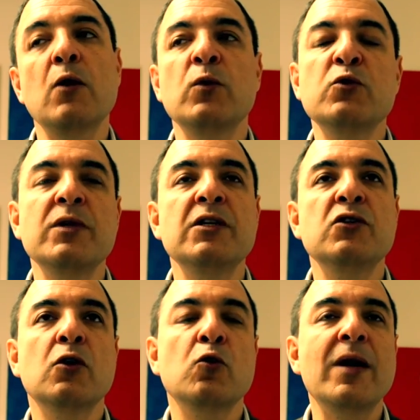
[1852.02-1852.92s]
out which one
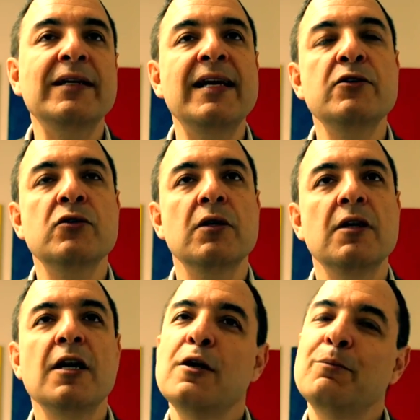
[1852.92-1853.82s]
is the correct answer.
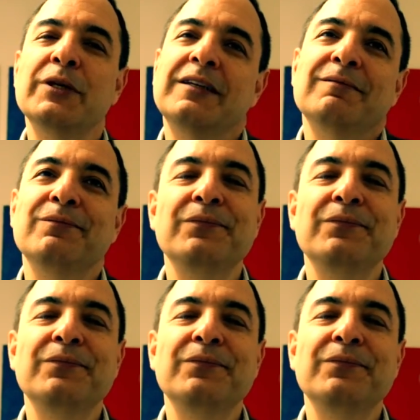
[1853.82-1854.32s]
But